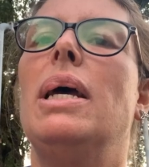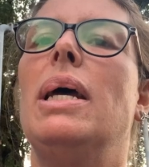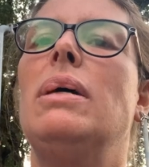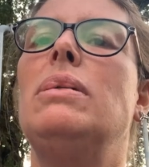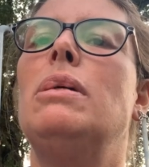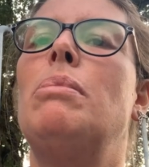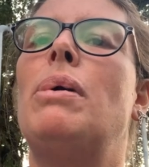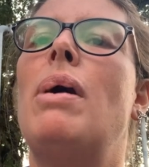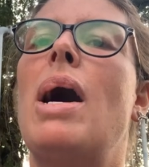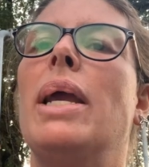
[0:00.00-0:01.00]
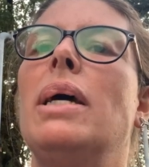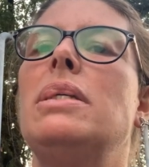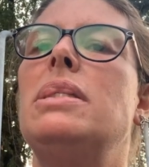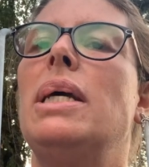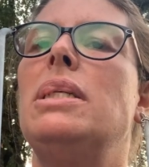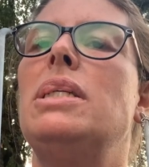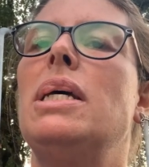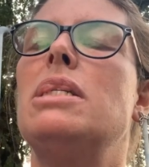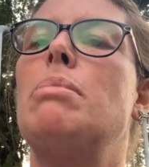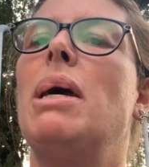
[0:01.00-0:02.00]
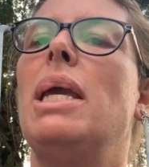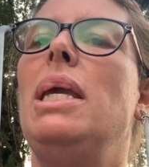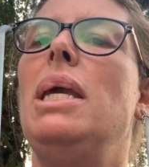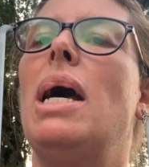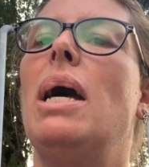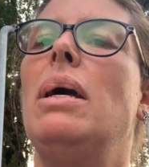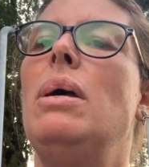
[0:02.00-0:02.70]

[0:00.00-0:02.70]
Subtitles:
Elda Maria Sanchez Mejia,